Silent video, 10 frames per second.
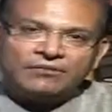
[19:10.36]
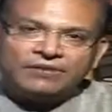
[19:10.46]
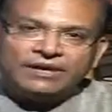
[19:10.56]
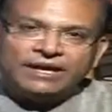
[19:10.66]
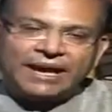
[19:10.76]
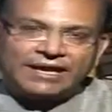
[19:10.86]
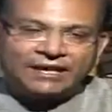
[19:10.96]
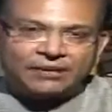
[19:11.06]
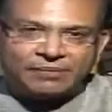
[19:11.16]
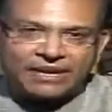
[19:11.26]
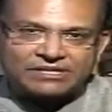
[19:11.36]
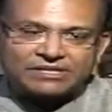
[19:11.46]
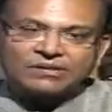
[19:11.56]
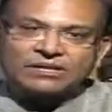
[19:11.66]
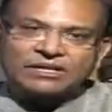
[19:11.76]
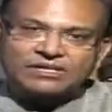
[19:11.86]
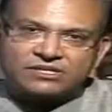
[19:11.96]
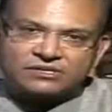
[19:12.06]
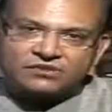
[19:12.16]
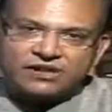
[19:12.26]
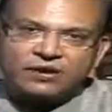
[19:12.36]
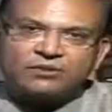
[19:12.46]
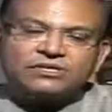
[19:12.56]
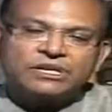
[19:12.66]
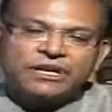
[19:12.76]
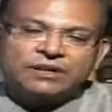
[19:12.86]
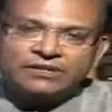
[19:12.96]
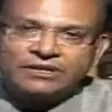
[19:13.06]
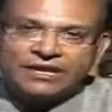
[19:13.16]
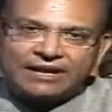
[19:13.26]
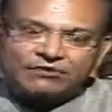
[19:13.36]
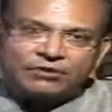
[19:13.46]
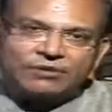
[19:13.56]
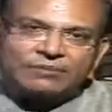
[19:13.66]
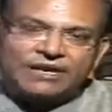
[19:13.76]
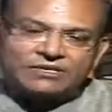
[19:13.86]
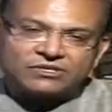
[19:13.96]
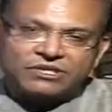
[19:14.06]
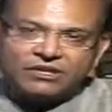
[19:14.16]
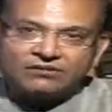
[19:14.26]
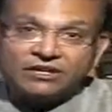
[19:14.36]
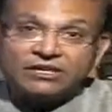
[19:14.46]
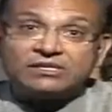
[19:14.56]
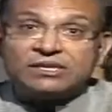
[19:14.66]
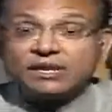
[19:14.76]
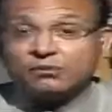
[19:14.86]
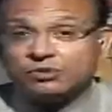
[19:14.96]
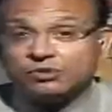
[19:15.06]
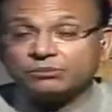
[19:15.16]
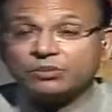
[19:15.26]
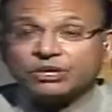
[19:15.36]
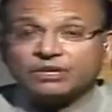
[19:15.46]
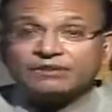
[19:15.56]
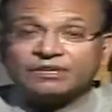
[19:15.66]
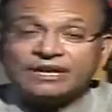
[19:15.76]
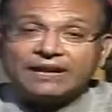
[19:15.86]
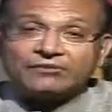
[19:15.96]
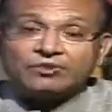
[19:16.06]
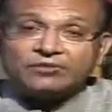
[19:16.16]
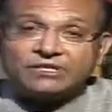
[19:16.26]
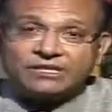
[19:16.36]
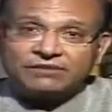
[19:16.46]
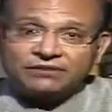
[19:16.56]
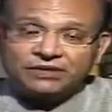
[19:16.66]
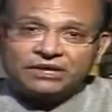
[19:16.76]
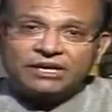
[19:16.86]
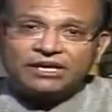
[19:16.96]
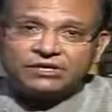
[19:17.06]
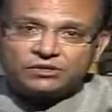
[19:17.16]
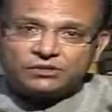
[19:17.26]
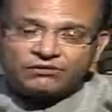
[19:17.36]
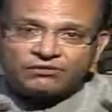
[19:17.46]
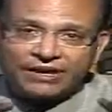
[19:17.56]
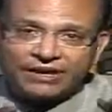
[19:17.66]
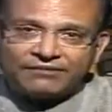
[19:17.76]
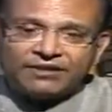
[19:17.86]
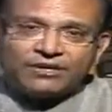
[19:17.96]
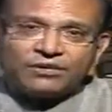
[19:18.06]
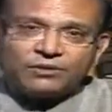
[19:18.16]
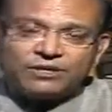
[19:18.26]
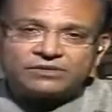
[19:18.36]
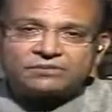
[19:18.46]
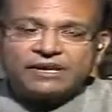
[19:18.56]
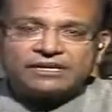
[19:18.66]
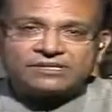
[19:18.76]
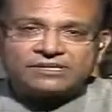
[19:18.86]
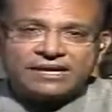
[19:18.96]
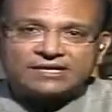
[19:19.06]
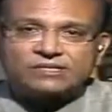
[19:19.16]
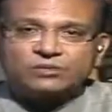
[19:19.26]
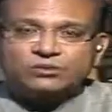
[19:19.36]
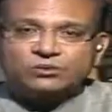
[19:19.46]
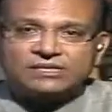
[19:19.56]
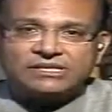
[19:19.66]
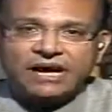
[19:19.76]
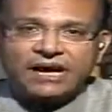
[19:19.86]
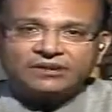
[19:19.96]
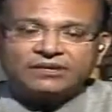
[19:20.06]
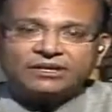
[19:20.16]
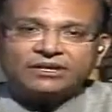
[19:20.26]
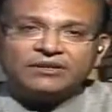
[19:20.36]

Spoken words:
with adding capacity on congested routes, whether they have to do with passenger convenience, and most importantly, whether they have to do with safety. So wherever it makes sense to do these high return